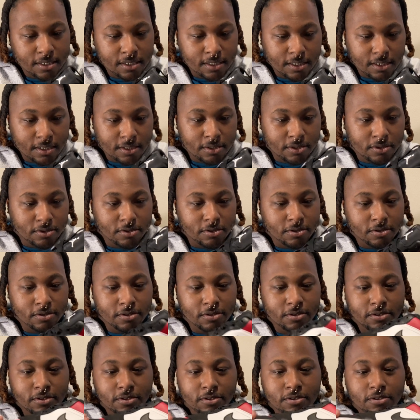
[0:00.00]
little
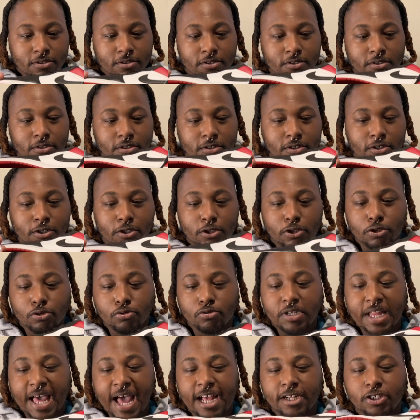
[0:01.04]
glue
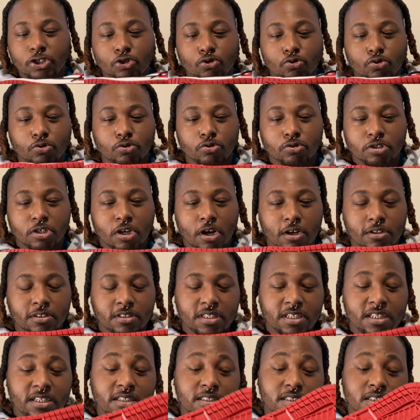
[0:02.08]
nodules off.
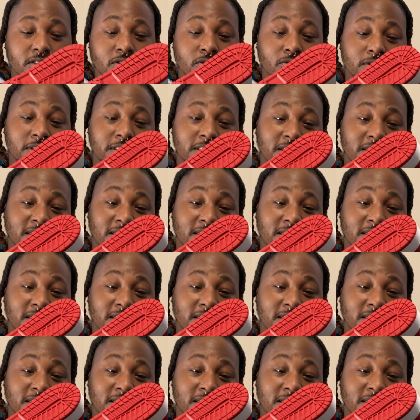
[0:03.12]
These joints are